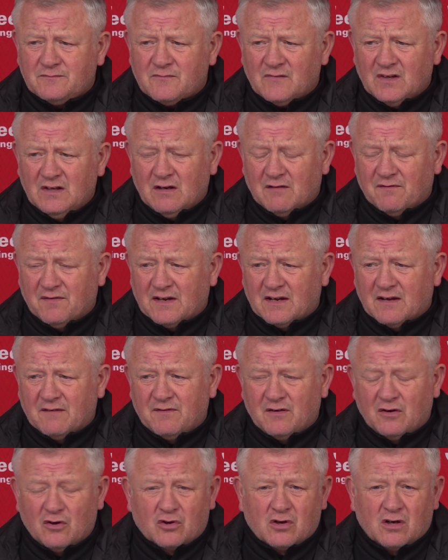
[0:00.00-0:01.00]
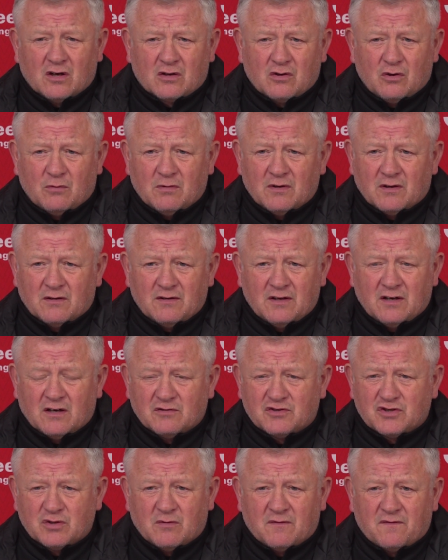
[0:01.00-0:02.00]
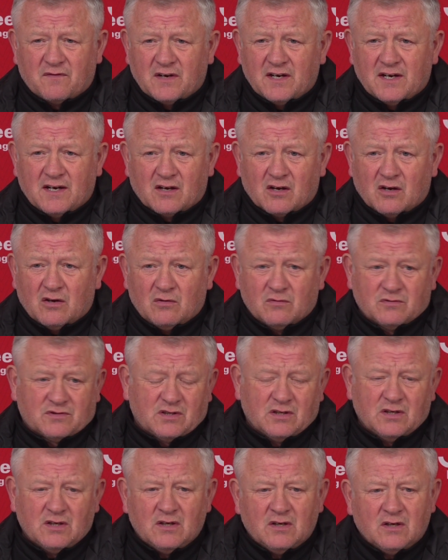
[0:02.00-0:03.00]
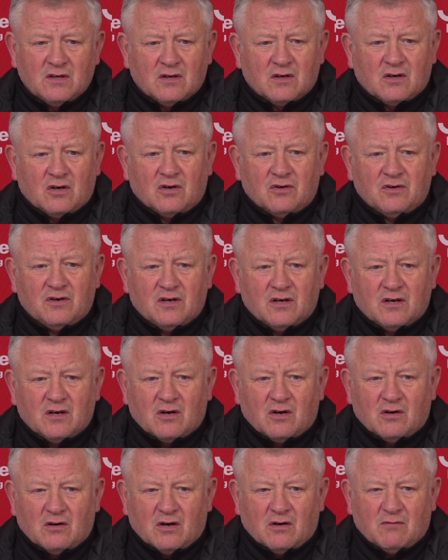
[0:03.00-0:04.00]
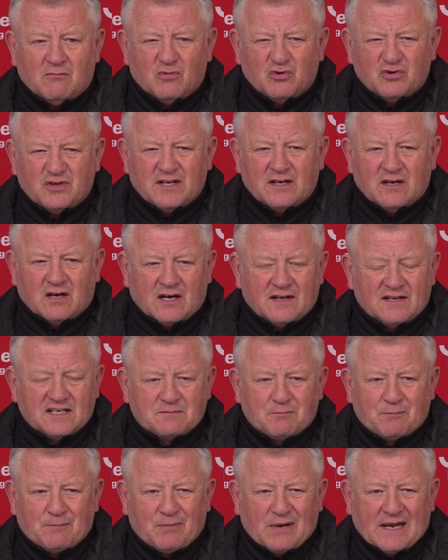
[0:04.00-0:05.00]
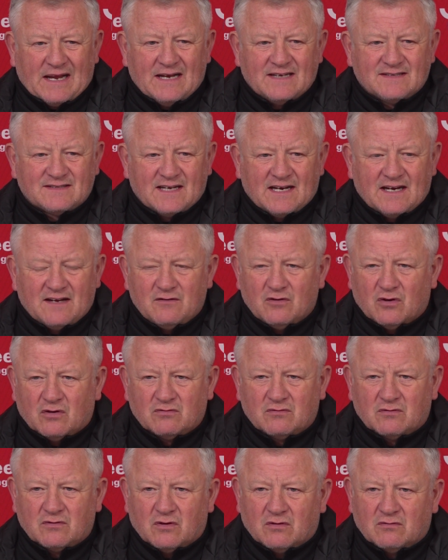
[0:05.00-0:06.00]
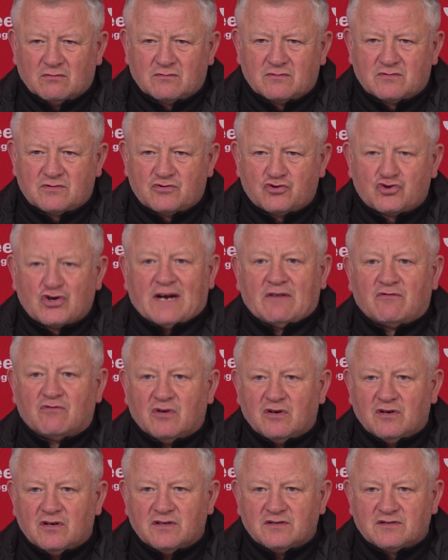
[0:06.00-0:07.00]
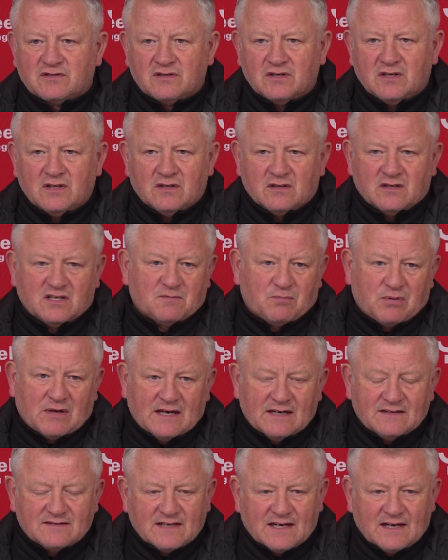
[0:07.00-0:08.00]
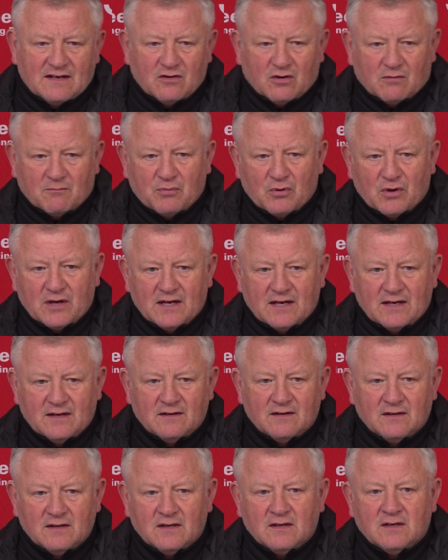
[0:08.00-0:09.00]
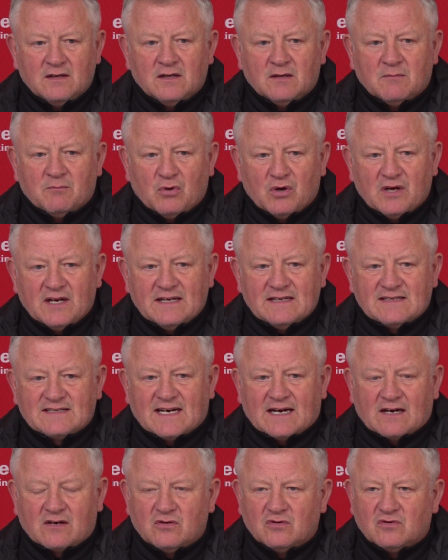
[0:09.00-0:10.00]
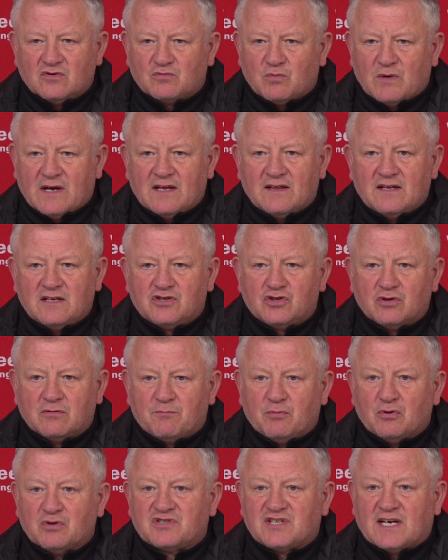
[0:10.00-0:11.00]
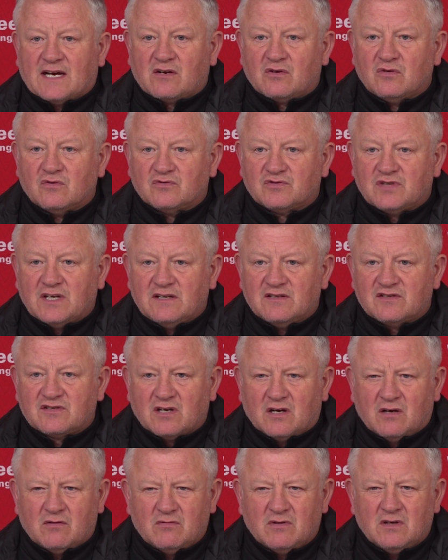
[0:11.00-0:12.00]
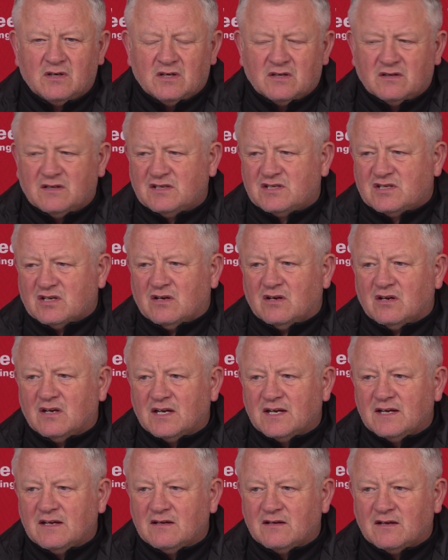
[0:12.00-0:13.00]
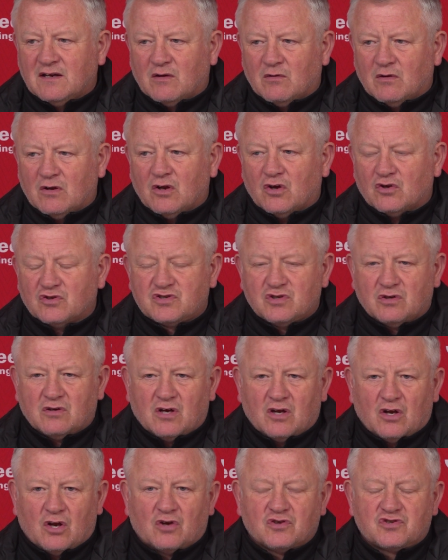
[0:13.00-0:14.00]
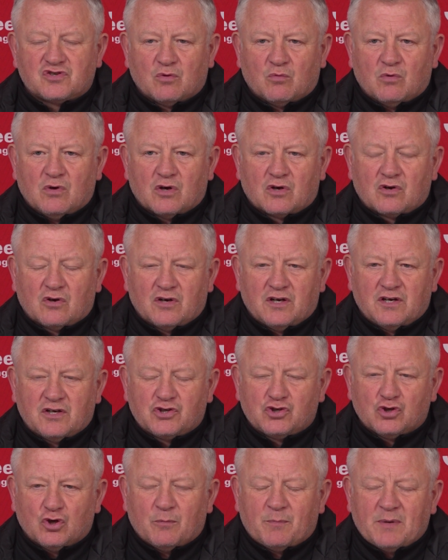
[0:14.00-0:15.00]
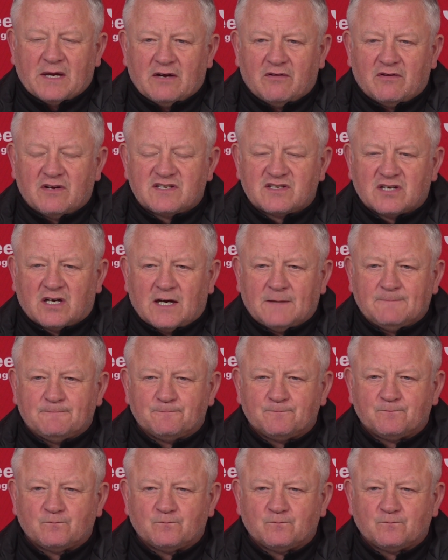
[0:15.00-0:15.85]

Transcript: And I think if you look at a couple of, you know, two or three of the goals on Monday night, there's players there not track runners. There's players there not putting in tackles where they should put tackles in. So there's certainly, you know, a lot to work on in a short period of time.